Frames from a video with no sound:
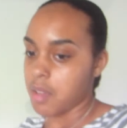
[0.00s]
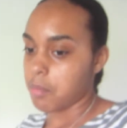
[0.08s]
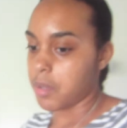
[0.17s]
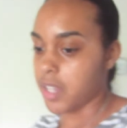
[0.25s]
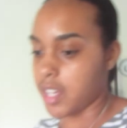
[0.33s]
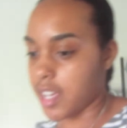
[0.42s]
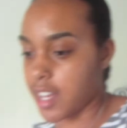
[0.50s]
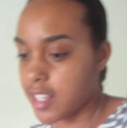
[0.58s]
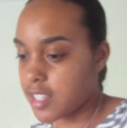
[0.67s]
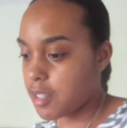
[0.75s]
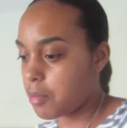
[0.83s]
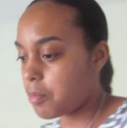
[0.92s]
but I got
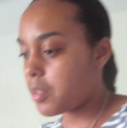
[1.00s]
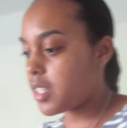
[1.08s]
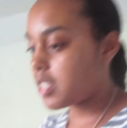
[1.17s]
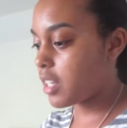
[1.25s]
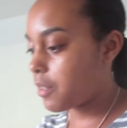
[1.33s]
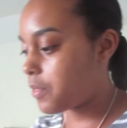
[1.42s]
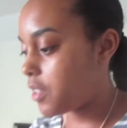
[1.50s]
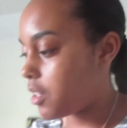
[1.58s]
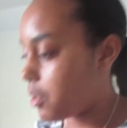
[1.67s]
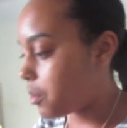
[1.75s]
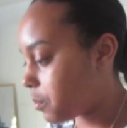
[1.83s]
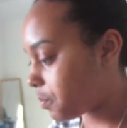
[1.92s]
some stuff to
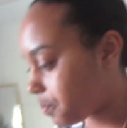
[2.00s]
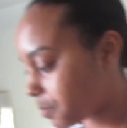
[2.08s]
do.